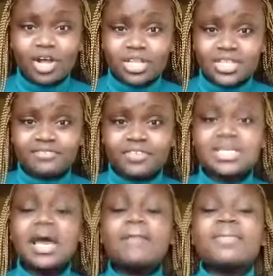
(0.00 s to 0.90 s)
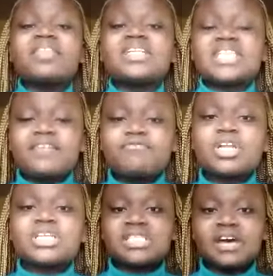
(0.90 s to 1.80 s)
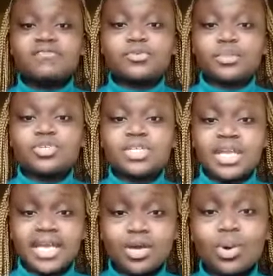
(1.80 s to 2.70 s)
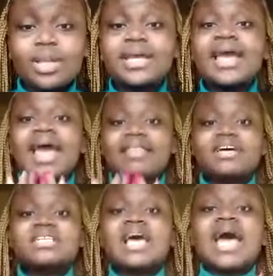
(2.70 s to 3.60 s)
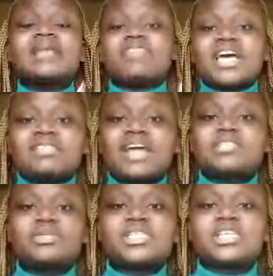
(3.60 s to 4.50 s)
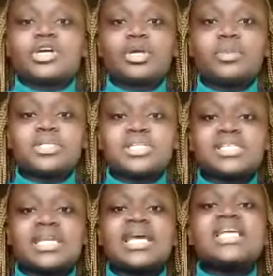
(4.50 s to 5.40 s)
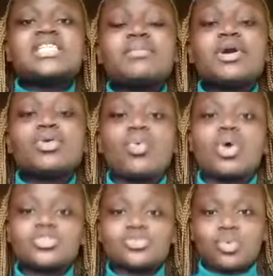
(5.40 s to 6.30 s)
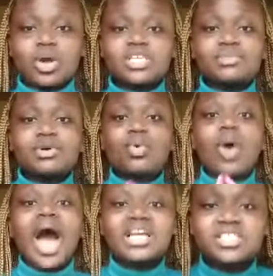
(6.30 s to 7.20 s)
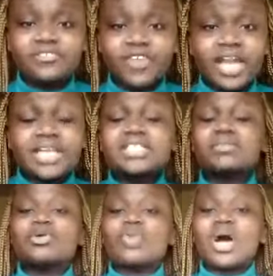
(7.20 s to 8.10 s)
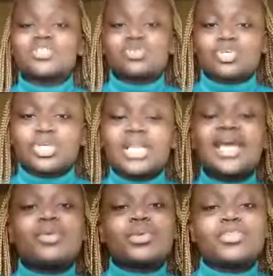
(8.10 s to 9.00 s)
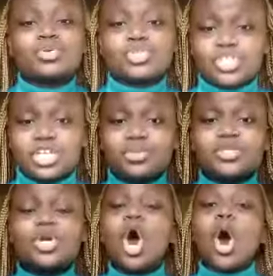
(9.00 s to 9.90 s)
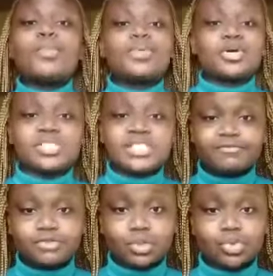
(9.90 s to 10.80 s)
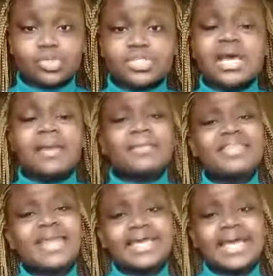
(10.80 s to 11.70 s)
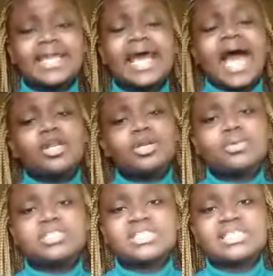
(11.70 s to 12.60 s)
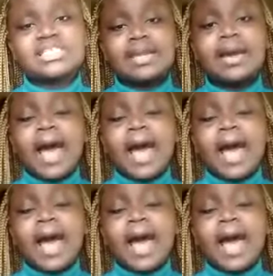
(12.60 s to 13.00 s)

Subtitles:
different, but that everyone deserves to be treated equally, and that means that a global citizen is someone who acts fairly, someone who acts rationally and without judgment or preconceived notions. But then again, a global citizen